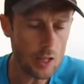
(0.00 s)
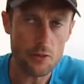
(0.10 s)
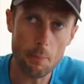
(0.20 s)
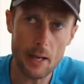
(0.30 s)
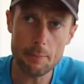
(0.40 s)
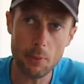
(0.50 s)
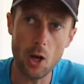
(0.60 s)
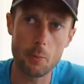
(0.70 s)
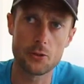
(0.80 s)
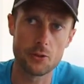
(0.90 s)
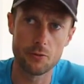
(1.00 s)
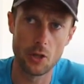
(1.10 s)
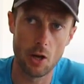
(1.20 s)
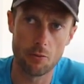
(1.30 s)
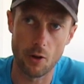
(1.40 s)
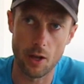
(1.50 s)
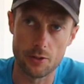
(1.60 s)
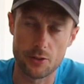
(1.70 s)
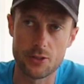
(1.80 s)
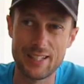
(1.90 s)
The main purpose of Nurvv
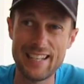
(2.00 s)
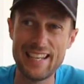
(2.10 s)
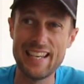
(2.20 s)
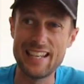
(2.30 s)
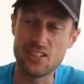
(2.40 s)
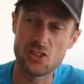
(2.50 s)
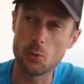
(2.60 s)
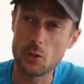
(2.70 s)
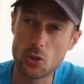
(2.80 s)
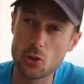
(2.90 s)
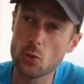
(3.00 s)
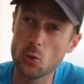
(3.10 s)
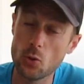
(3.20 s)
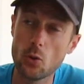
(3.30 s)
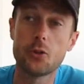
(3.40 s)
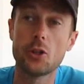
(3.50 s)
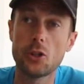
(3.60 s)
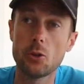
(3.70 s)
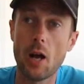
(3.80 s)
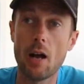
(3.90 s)
Runs is to ensure that
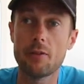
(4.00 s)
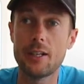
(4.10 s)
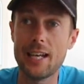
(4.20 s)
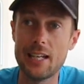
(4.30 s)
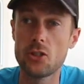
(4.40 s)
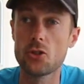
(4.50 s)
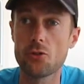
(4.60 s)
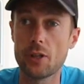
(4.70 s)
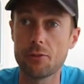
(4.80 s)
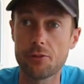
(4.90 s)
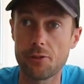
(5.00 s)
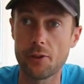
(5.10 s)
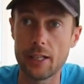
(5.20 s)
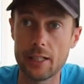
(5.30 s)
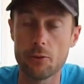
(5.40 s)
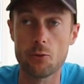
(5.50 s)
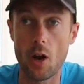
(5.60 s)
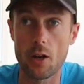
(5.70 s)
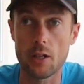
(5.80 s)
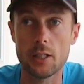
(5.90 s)
you have an injury-free
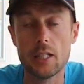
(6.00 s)
run,